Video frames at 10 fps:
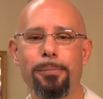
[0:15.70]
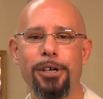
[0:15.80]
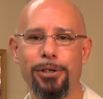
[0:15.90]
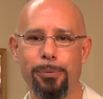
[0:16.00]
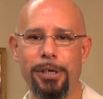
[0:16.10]
I'm
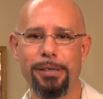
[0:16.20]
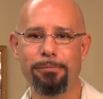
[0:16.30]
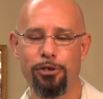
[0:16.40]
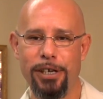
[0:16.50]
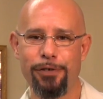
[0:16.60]
Doug DeWitt,
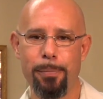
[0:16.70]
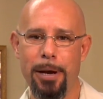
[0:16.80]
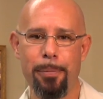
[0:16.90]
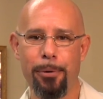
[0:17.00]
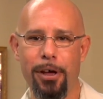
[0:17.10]
Transfer
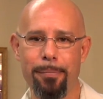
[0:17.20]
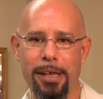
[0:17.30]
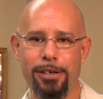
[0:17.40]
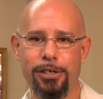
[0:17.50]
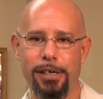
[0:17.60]
Paper Product
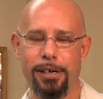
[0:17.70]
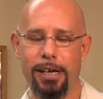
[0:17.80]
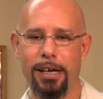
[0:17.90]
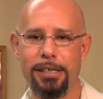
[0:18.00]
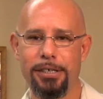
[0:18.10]
Manager here at
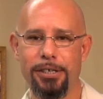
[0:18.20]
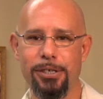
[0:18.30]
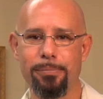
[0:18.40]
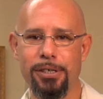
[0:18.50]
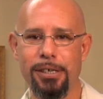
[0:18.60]
Condé
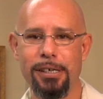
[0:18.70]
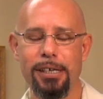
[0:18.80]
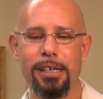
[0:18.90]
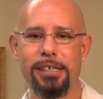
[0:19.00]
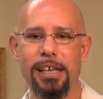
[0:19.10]
Systems.
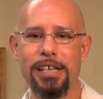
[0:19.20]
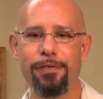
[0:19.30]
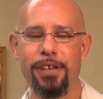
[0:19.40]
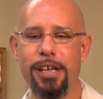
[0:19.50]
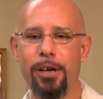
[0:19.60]
In today's
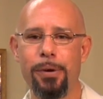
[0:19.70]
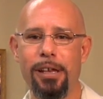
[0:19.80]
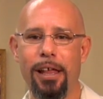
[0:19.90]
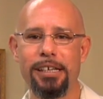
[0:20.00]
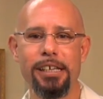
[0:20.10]
video,
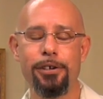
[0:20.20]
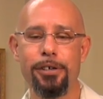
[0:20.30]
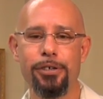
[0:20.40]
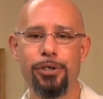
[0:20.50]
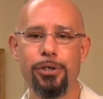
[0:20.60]
we'd like to
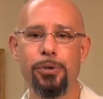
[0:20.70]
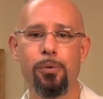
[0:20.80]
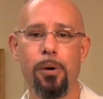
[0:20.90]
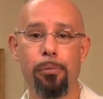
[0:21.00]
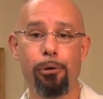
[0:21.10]
introduce you
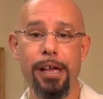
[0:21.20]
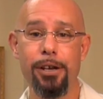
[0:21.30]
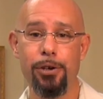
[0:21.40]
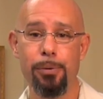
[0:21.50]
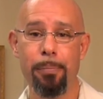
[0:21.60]
to a
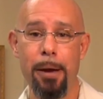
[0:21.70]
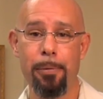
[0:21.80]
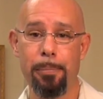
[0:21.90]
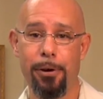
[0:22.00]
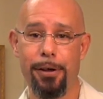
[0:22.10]
brand new
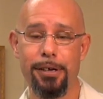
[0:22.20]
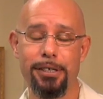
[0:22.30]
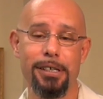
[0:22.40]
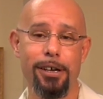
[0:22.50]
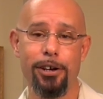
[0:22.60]
paper
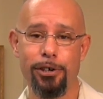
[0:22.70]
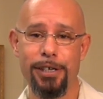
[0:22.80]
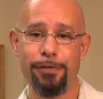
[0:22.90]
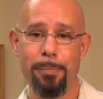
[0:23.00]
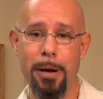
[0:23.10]
product in our
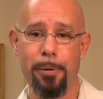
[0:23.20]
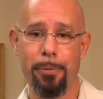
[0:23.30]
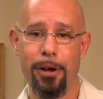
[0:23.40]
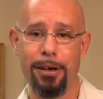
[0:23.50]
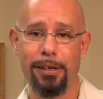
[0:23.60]
Transfer Paper
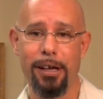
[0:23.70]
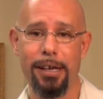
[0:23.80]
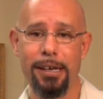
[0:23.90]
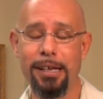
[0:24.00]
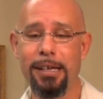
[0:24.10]
product line.